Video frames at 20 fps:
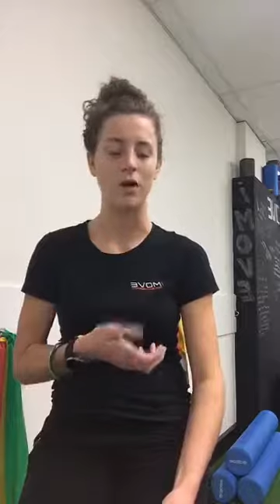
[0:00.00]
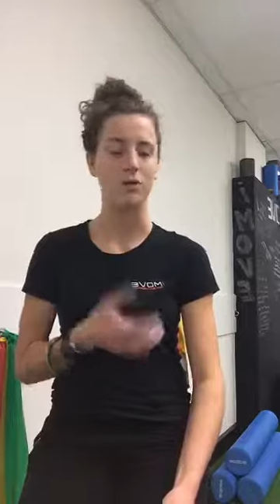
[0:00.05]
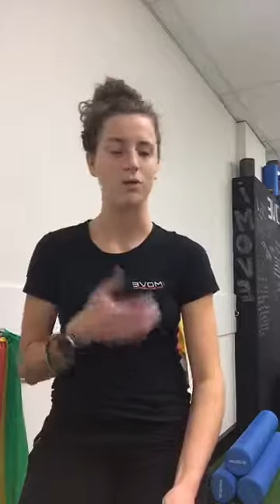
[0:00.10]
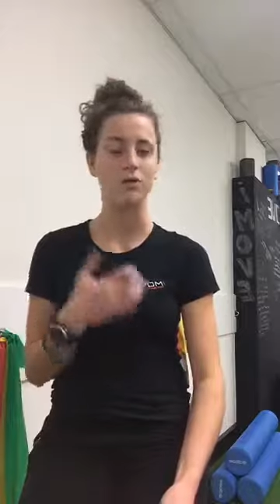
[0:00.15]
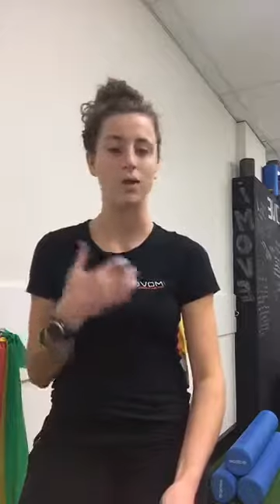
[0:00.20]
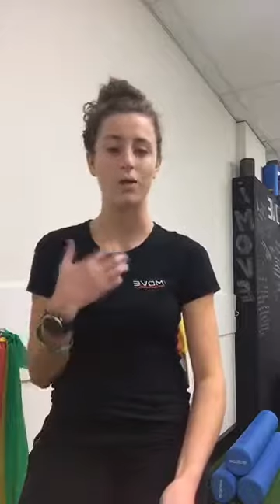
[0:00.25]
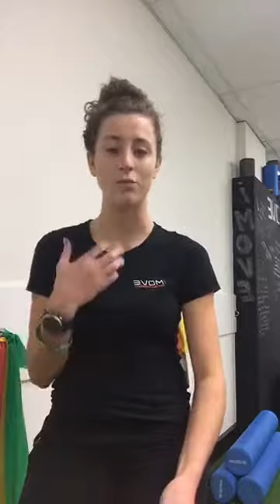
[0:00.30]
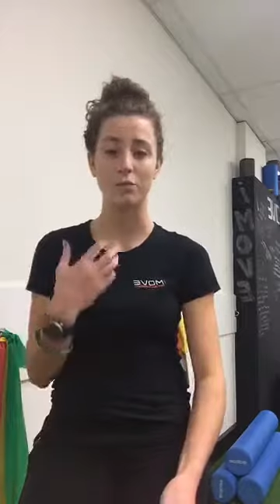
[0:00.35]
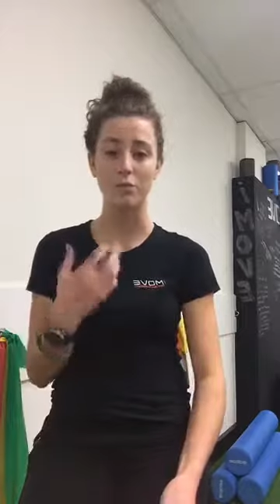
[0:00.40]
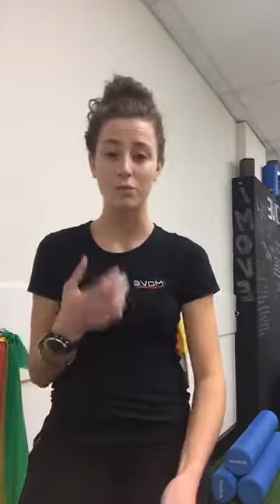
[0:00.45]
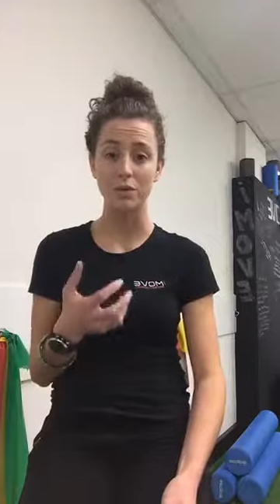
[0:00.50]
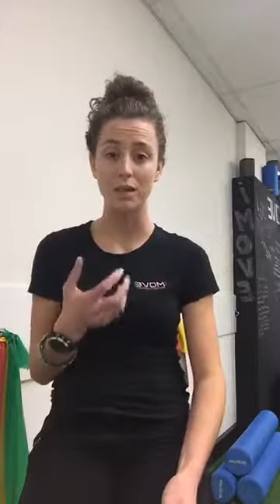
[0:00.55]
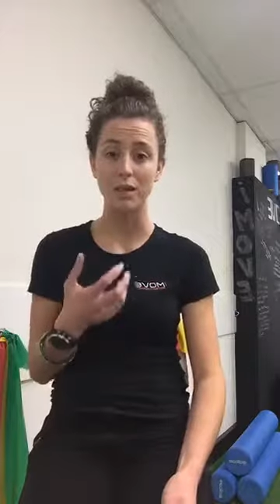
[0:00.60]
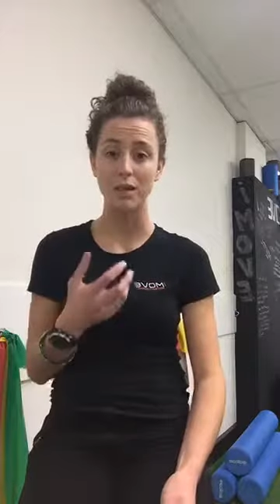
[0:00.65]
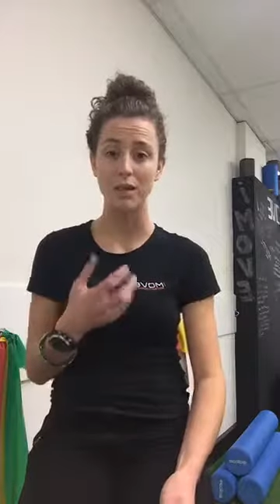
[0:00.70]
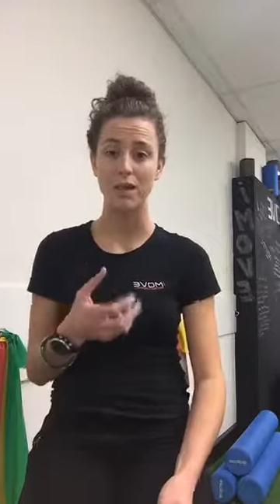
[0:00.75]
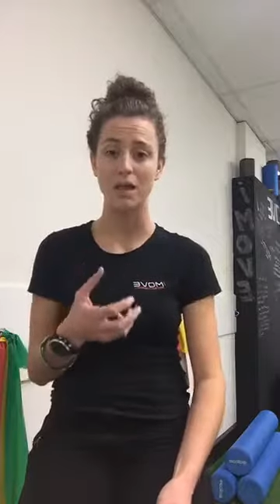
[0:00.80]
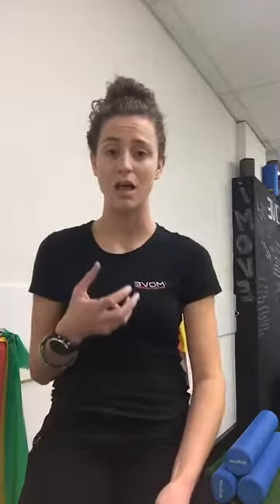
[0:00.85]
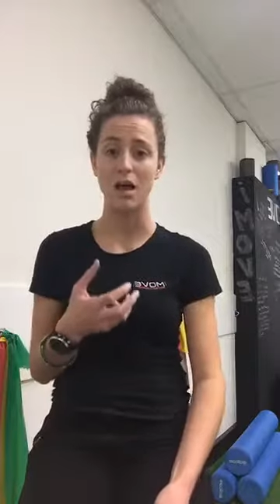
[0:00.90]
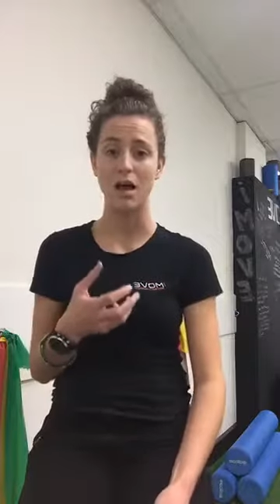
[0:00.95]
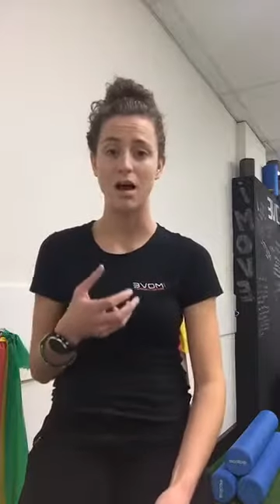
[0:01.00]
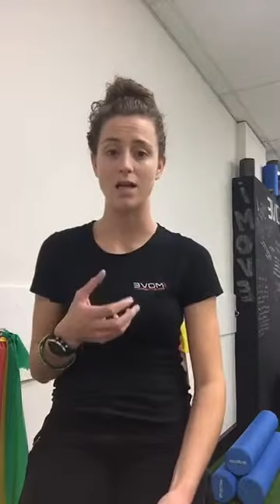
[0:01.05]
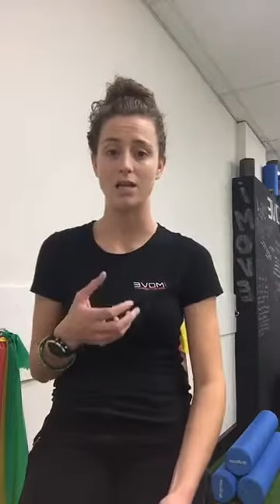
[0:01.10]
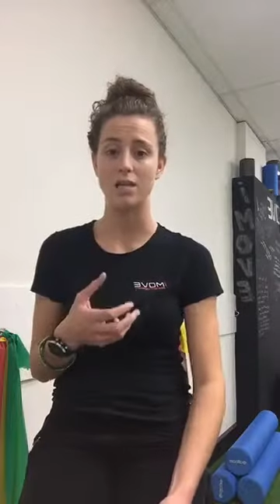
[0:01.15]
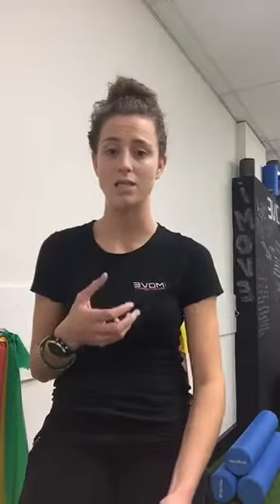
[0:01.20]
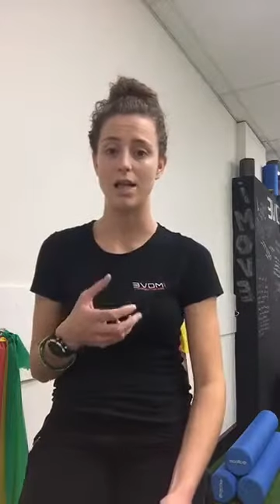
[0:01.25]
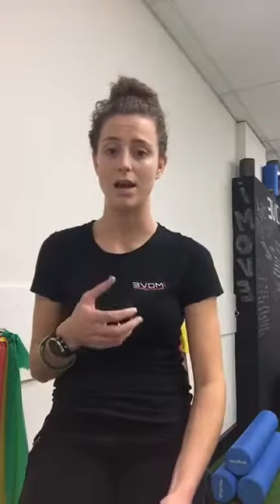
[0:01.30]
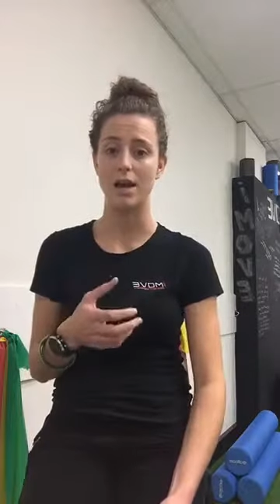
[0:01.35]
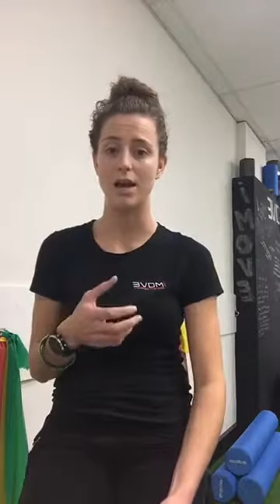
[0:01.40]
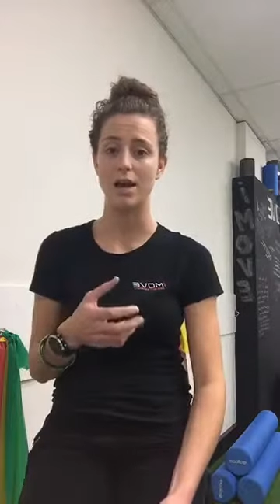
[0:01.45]
So I really
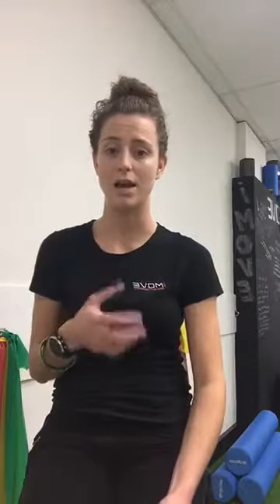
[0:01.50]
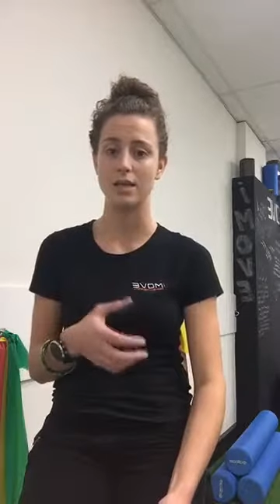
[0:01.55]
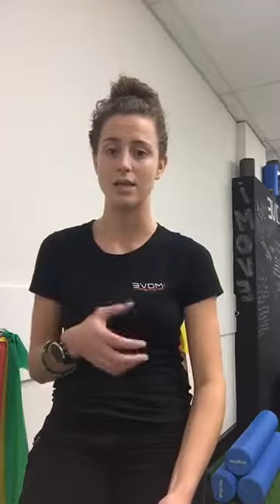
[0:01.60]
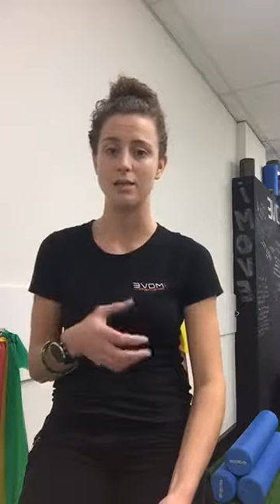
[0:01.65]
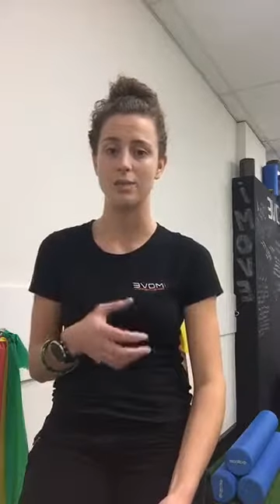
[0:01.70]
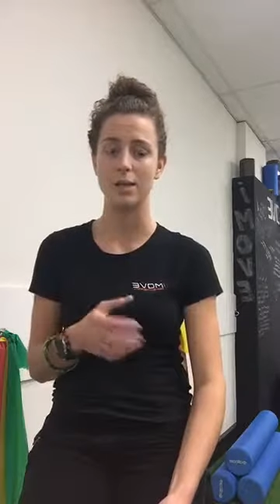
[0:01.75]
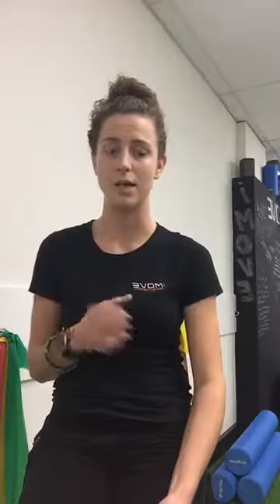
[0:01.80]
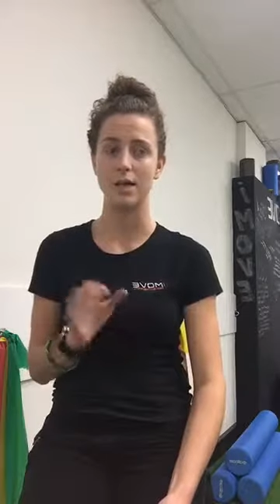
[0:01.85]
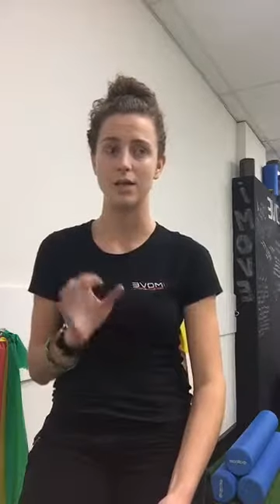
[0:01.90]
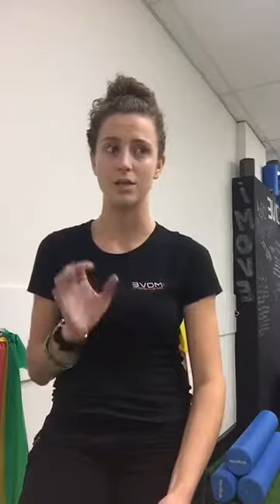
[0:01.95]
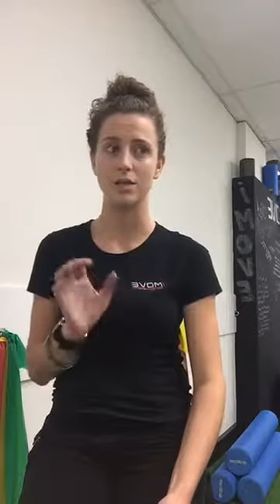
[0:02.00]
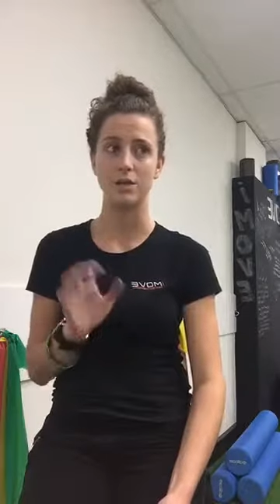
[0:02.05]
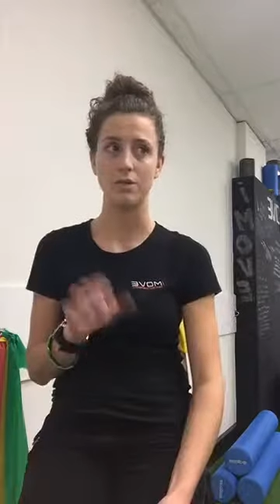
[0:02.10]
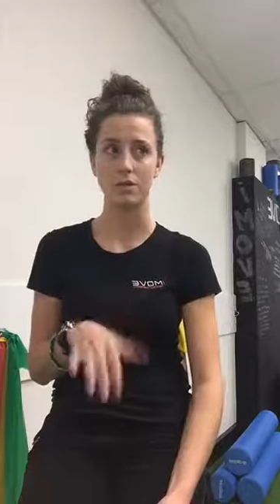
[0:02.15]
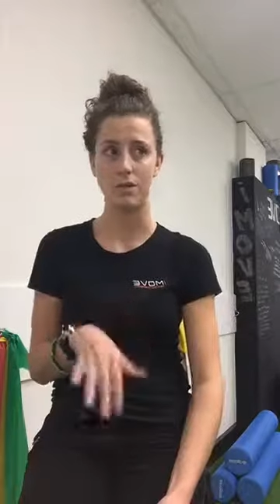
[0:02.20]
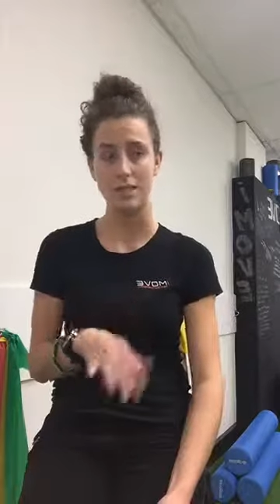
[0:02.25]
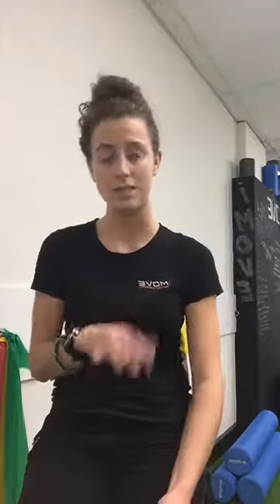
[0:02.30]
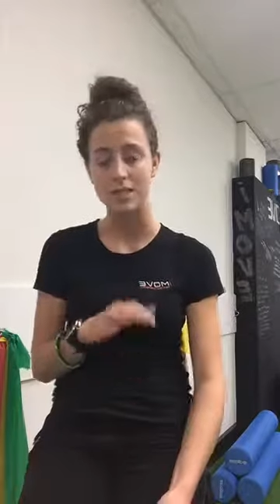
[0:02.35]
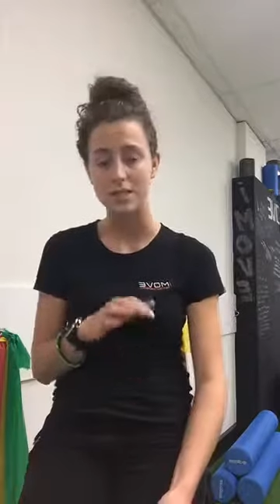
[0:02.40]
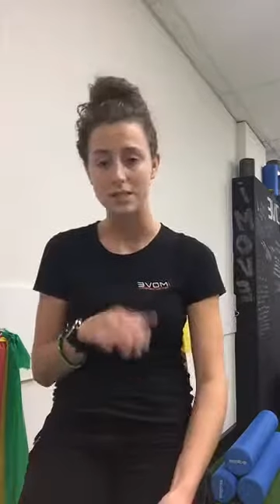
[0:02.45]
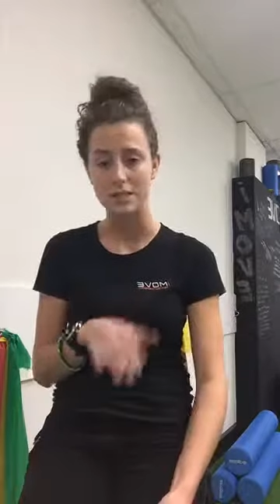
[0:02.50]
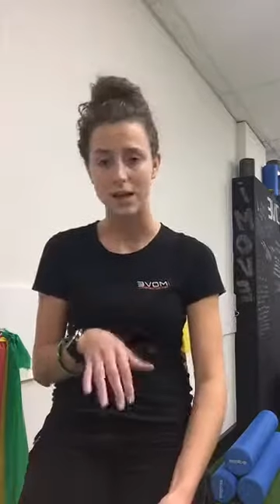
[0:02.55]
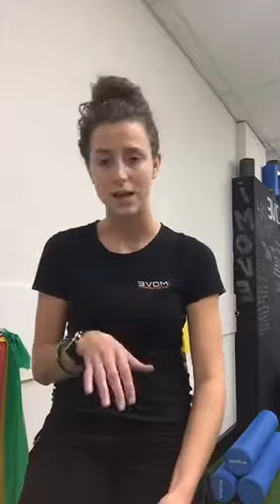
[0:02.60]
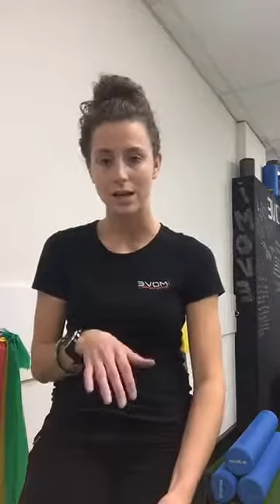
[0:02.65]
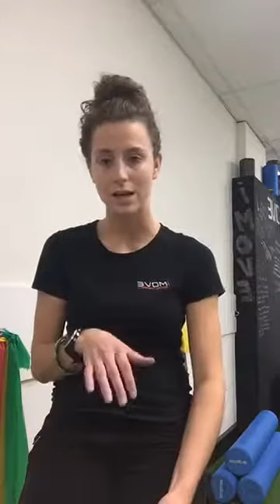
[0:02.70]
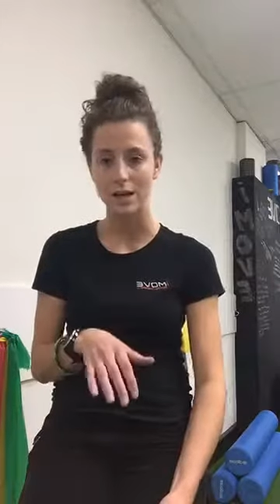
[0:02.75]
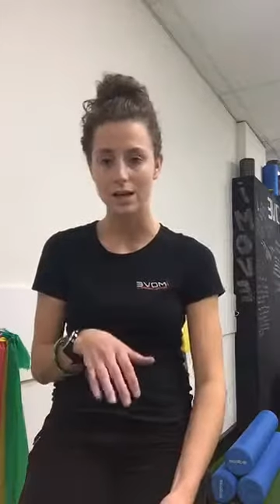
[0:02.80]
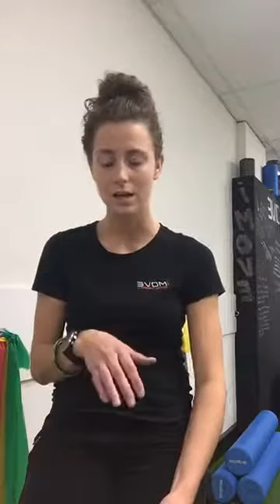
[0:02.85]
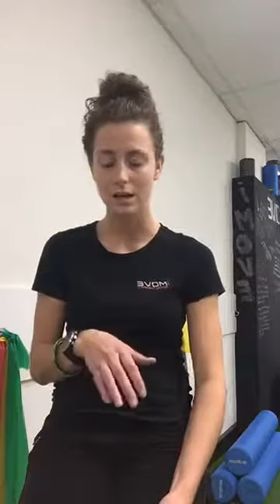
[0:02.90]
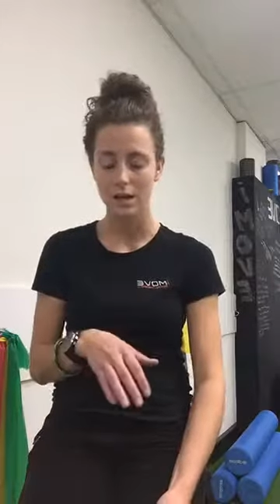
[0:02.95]
liked that aspect of this
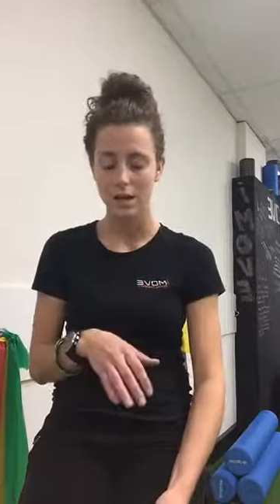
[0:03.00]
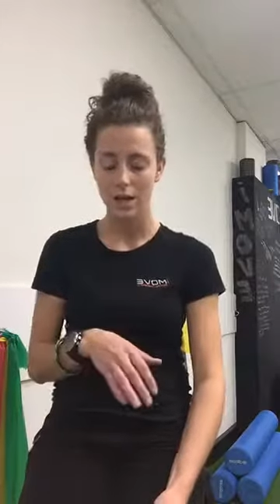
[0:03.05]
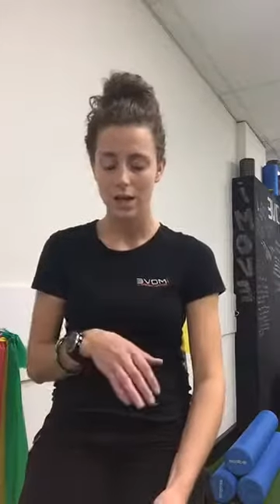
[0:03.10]
study,